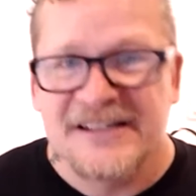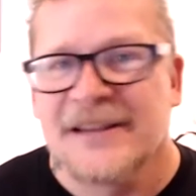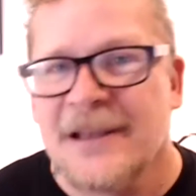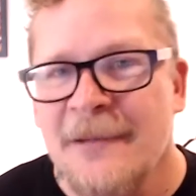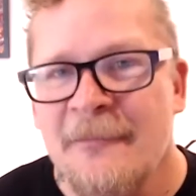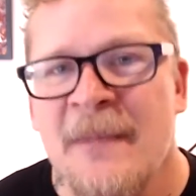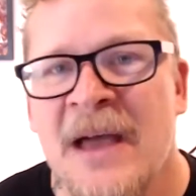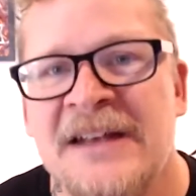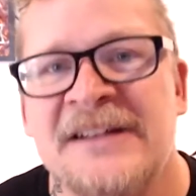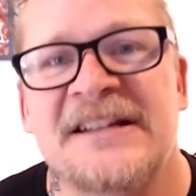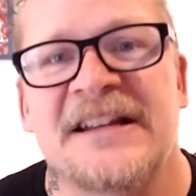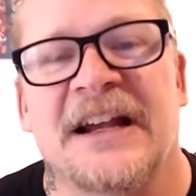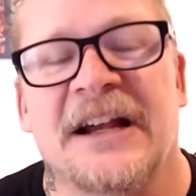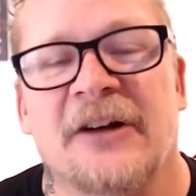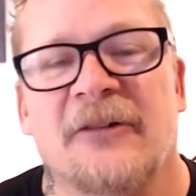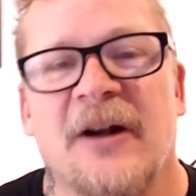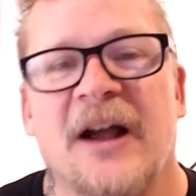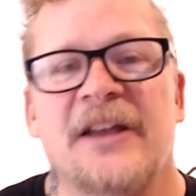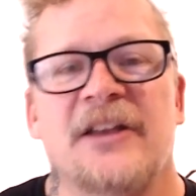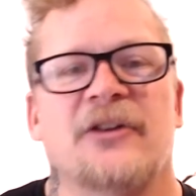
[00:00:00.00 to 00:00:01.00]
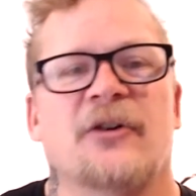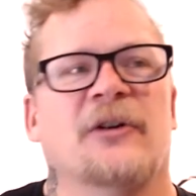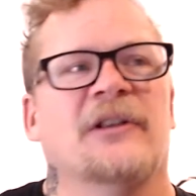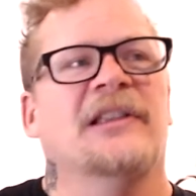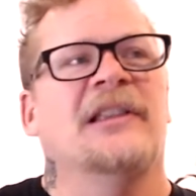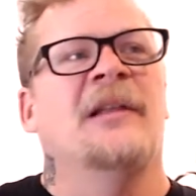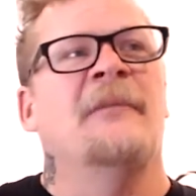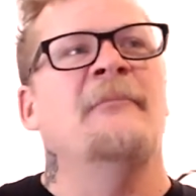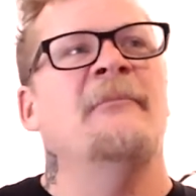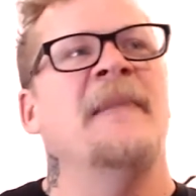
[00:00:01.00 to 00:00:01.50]
lamenting, right? You're
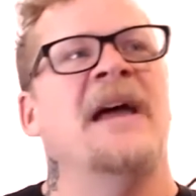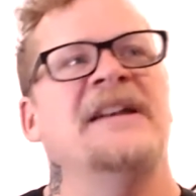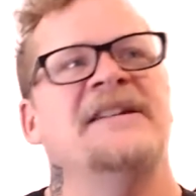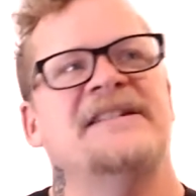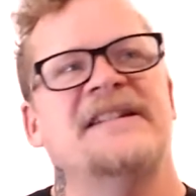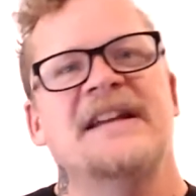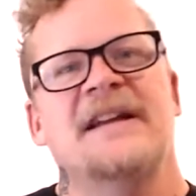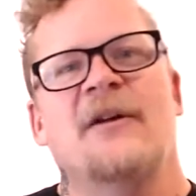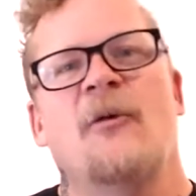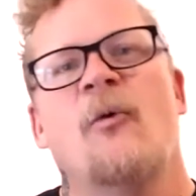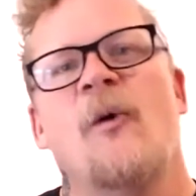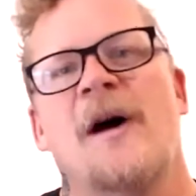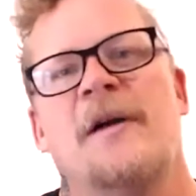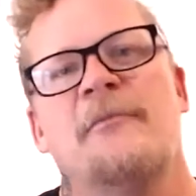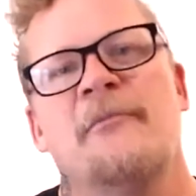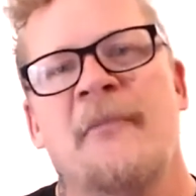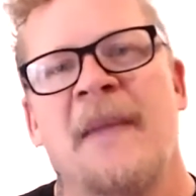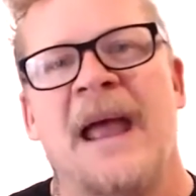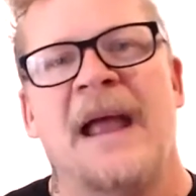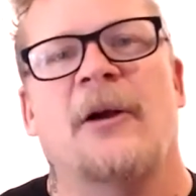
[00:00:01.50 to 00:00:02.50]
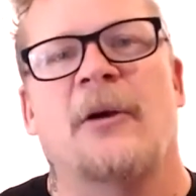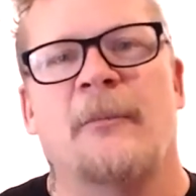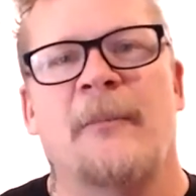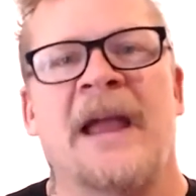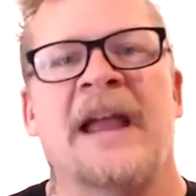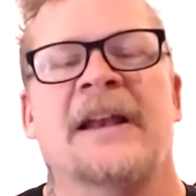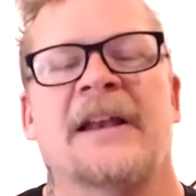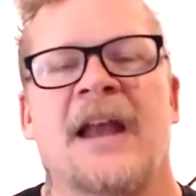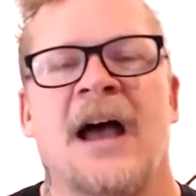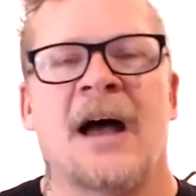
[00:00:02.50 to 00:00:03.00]
lamenting what may or
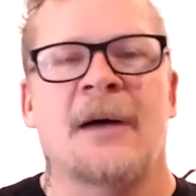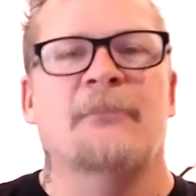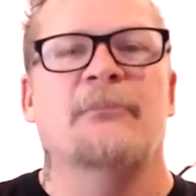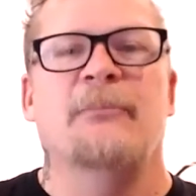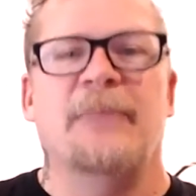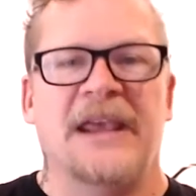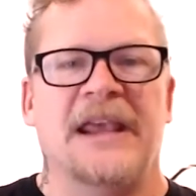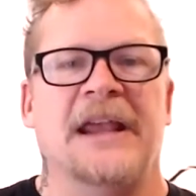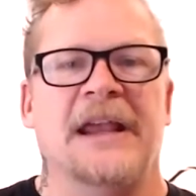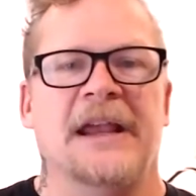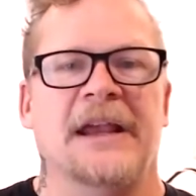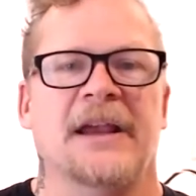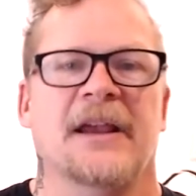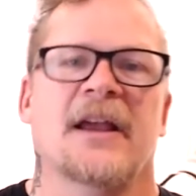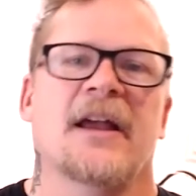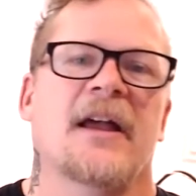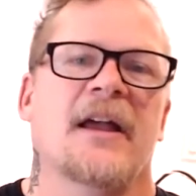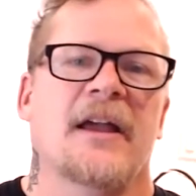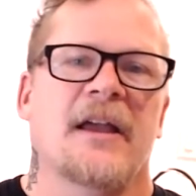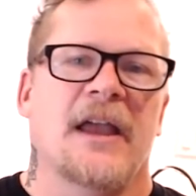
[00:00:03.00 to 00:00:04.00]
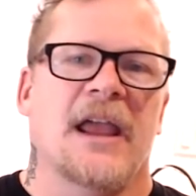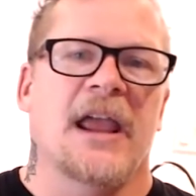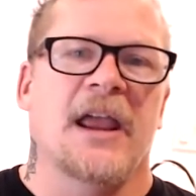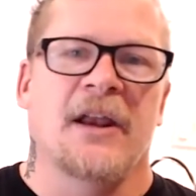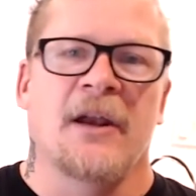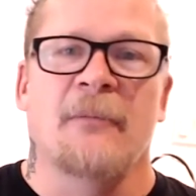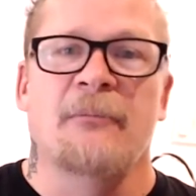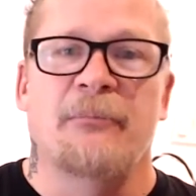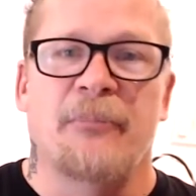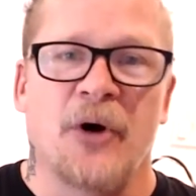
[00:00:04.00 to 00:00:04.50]
may not be
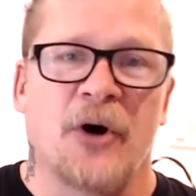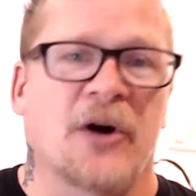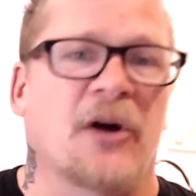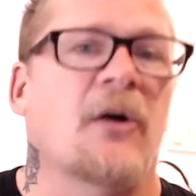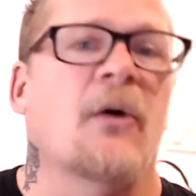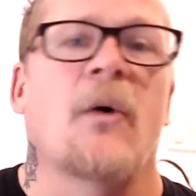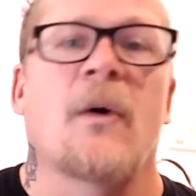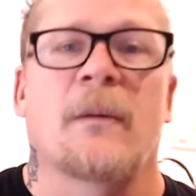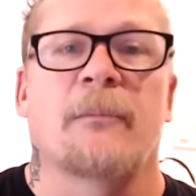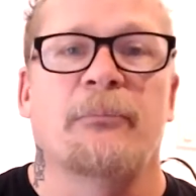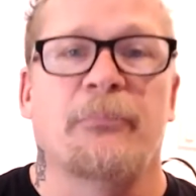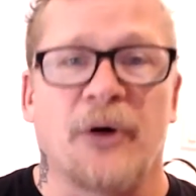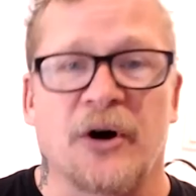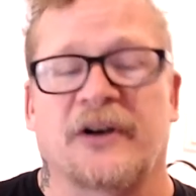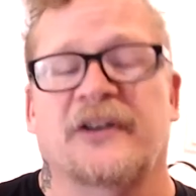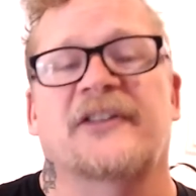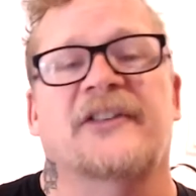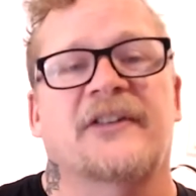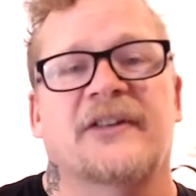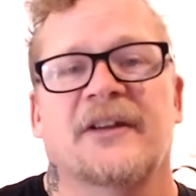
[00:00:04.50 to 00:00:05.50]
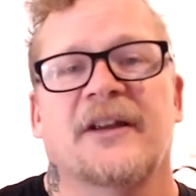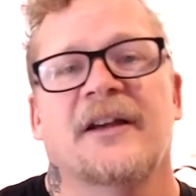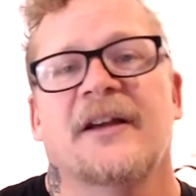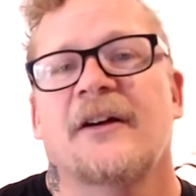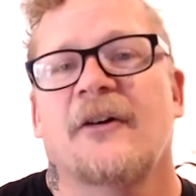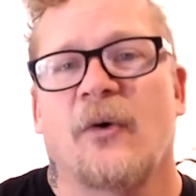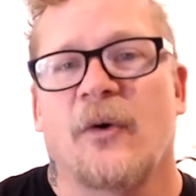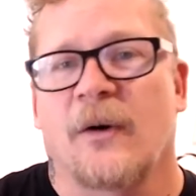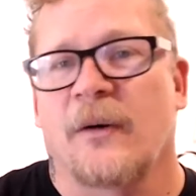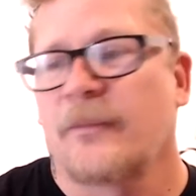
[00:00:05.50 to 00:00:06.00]
in a book or books
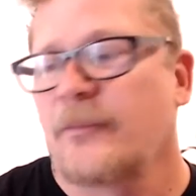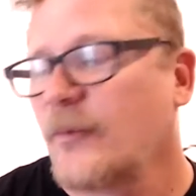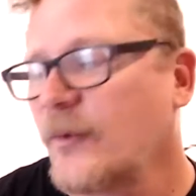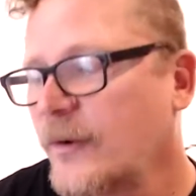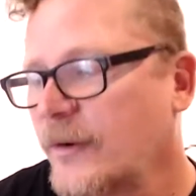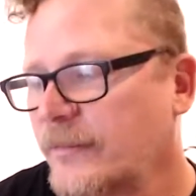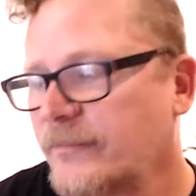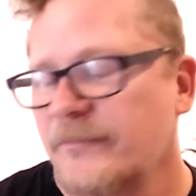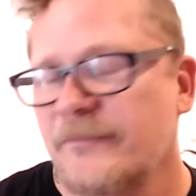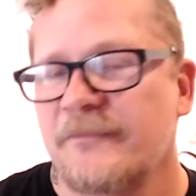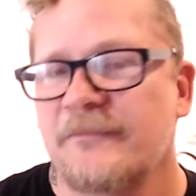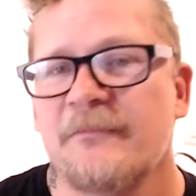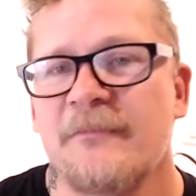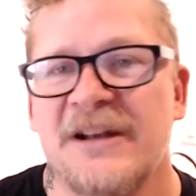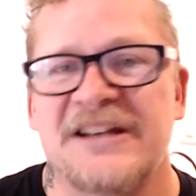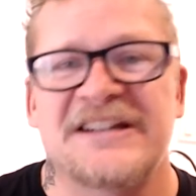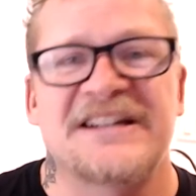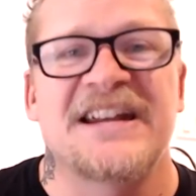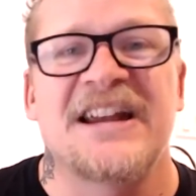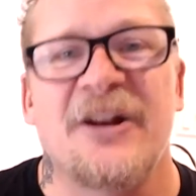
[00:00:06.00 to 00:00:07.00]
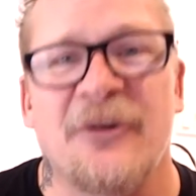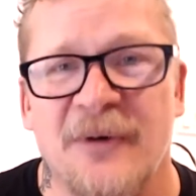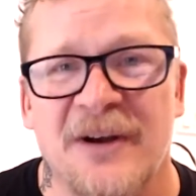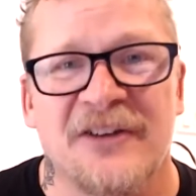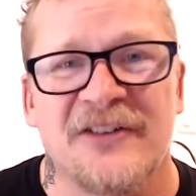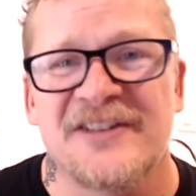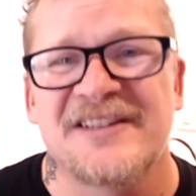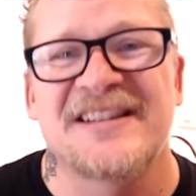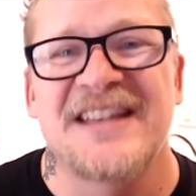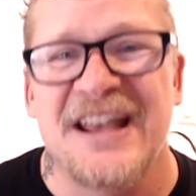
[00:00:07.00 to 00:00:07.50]
or, or
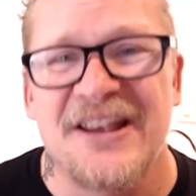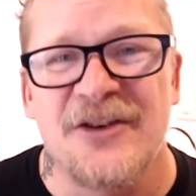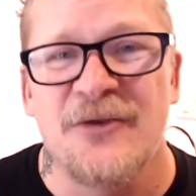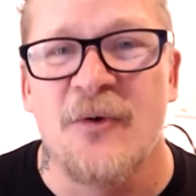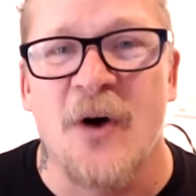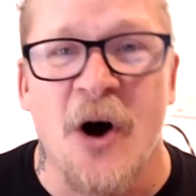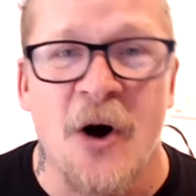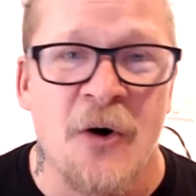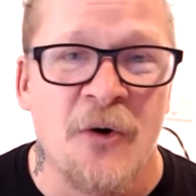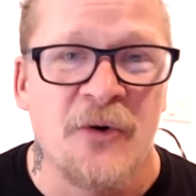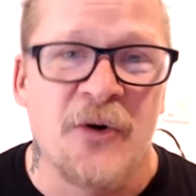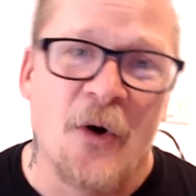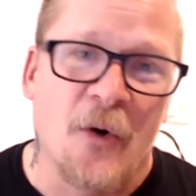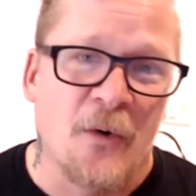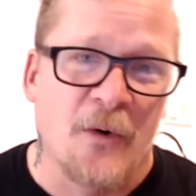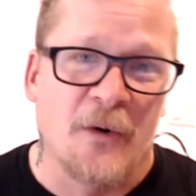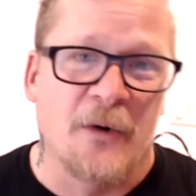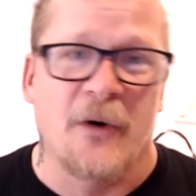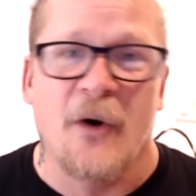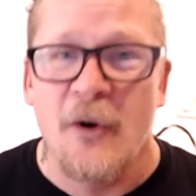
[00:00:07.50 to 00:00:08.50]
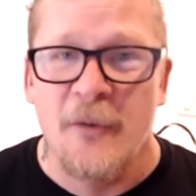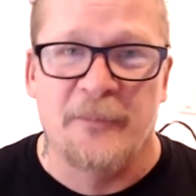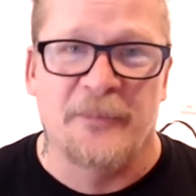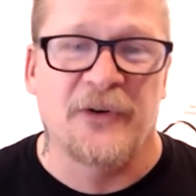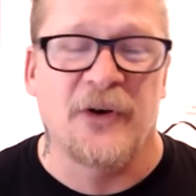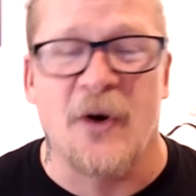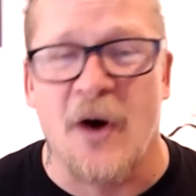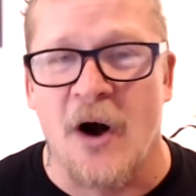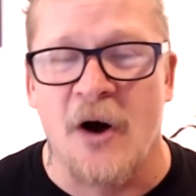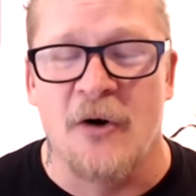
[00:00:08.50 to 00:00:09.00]
materials that you own or hope
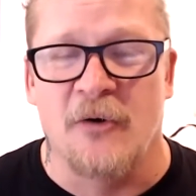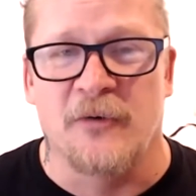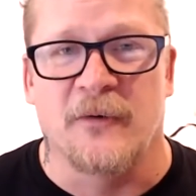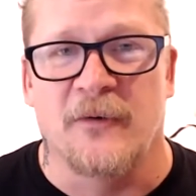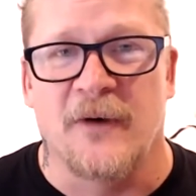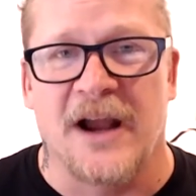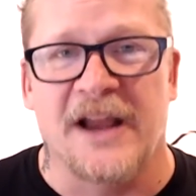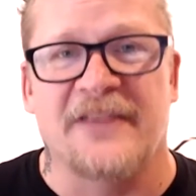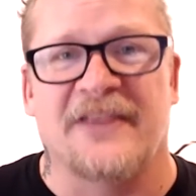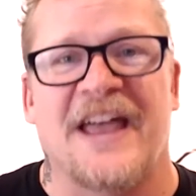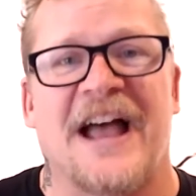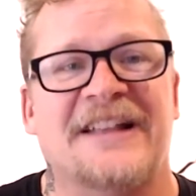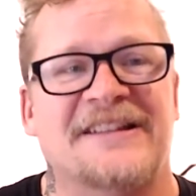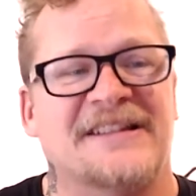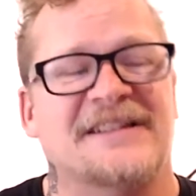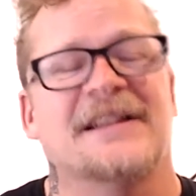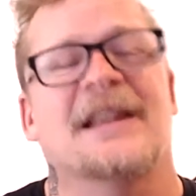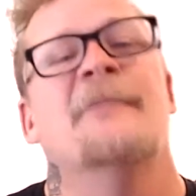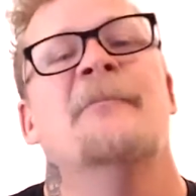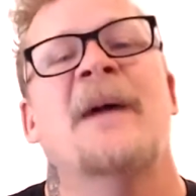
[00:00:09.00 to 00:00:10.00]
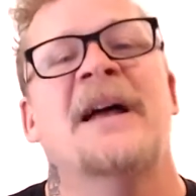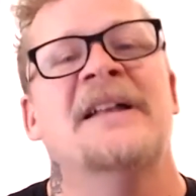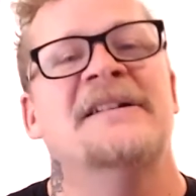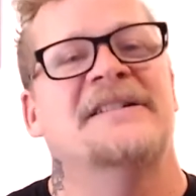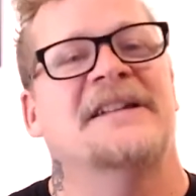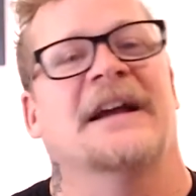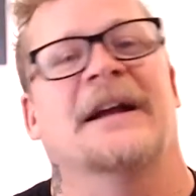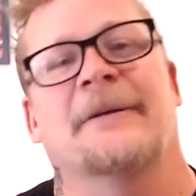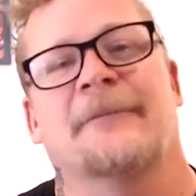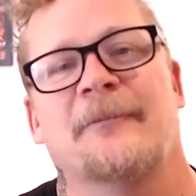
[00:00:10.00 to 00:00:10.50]
to own, right? That's lamenting.